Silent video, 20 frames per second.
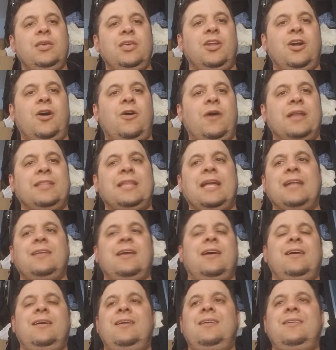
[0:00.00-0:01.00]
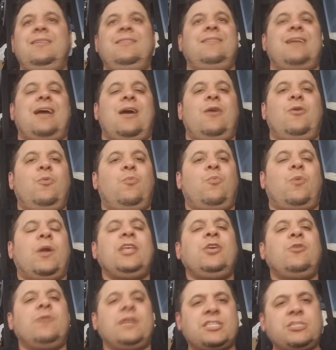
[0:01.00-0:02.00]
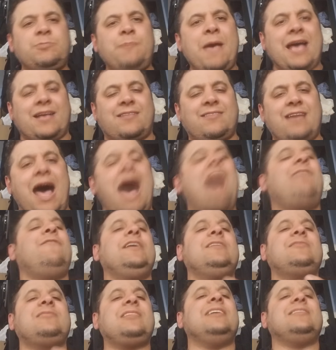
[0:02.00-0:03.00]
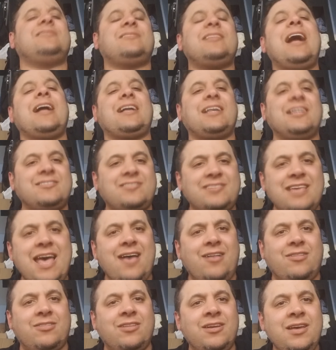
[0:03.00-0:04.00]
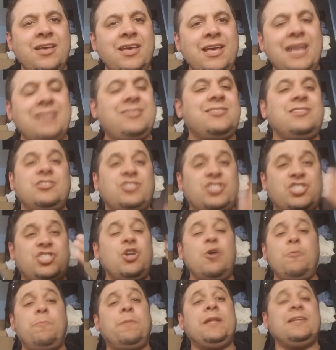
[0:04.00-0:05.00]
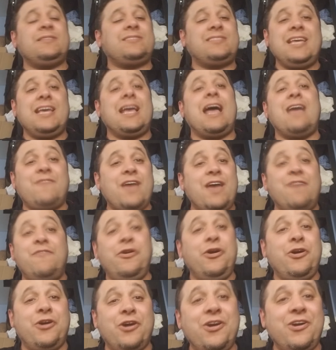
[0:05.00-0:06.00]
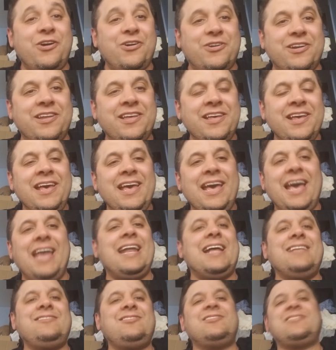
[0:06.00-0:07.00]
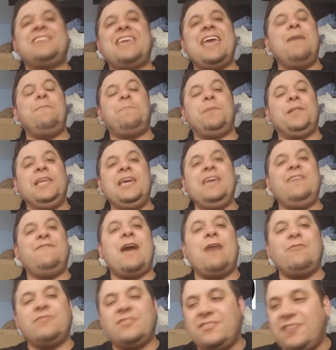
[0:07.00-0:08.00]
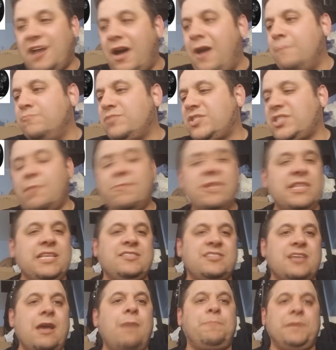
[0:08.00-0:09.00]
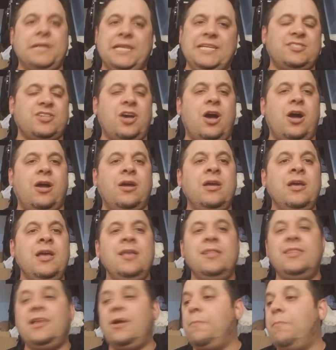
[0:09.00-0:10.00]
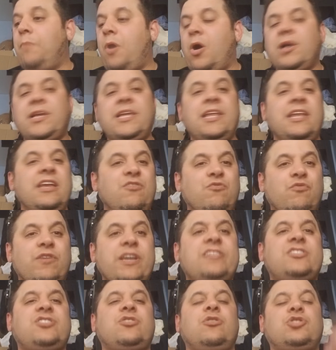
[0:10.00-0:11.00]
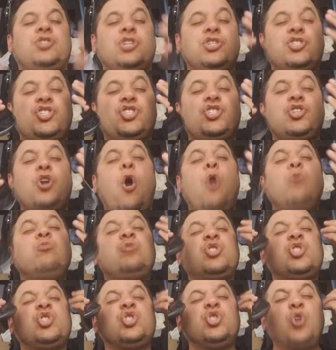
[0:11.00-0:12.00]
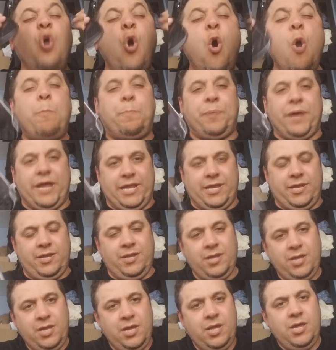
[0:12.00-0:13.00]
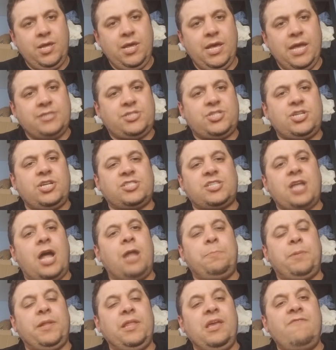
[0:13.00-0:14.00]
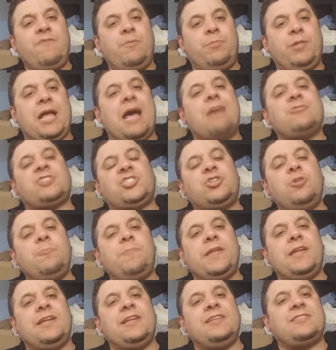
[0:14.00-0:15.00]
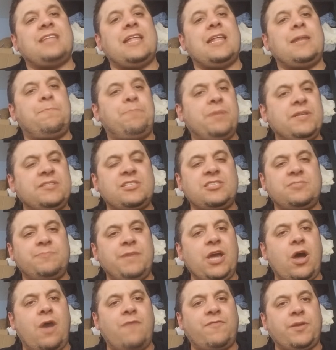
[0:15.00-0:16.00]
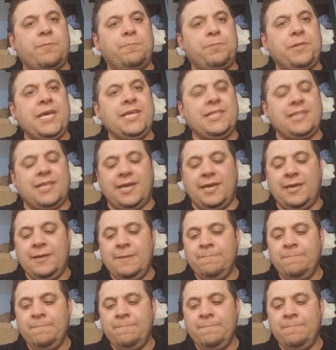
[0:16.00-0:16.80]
you know, and then what do you expect? Obviously, it's not going to sell. It's the stupidest thing I've ever heard. And I just can't believe how dumb some of these companies are. Their marketing research is so stupid. It's just unbelievable how stupid it is that it pisses me off completely.